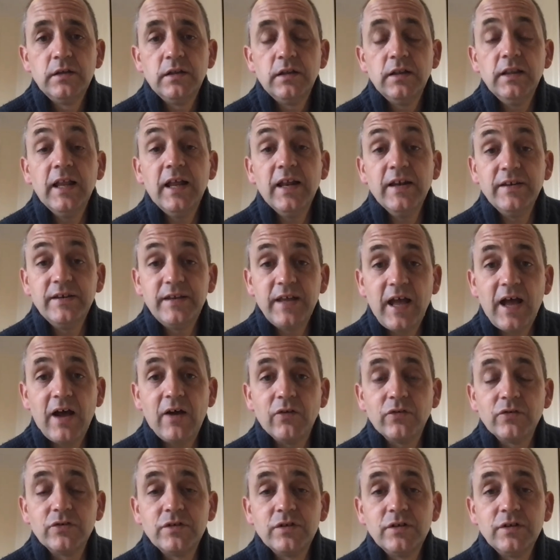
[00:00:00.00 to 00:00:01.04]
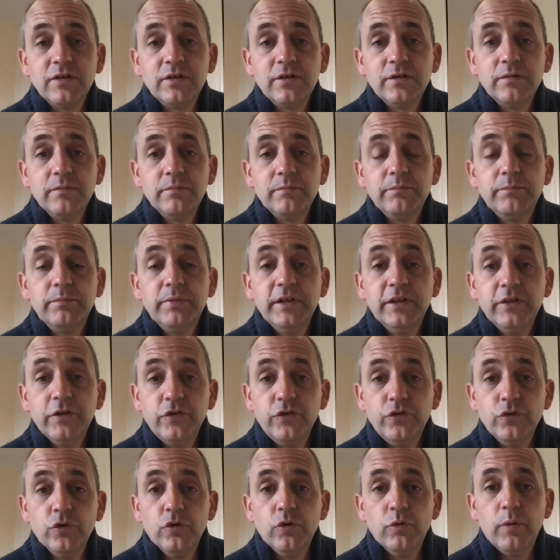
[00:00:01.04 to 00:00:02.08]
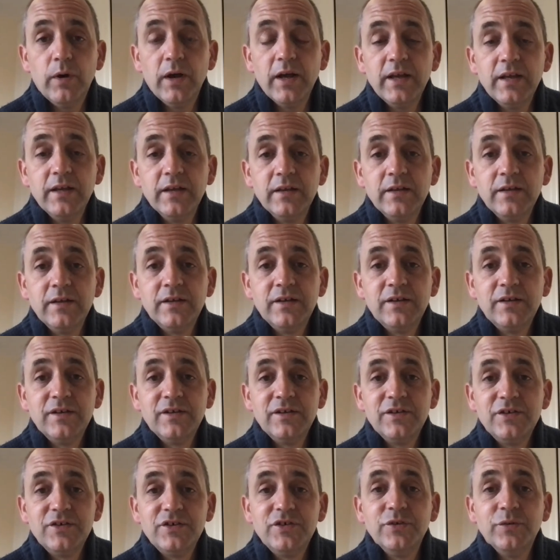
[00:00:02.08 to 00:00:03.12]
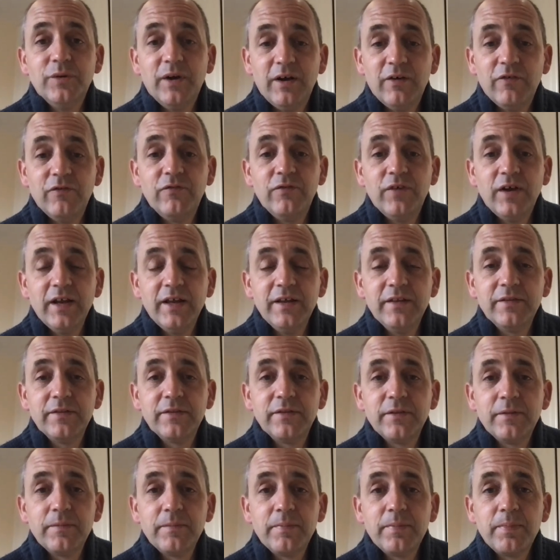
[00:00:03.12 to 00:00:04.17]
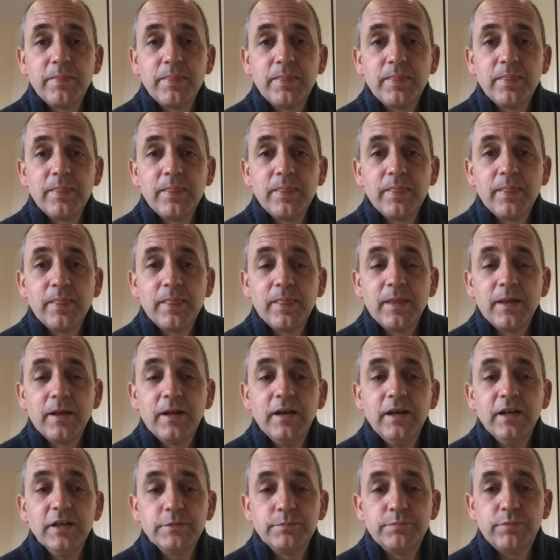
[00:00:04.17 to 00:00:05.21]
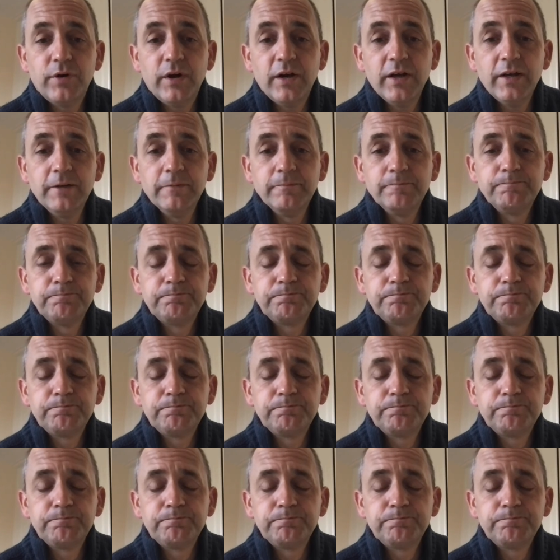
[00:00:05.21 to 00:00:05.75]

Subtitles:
Let doubt be the doorway to our faith. Let's pray.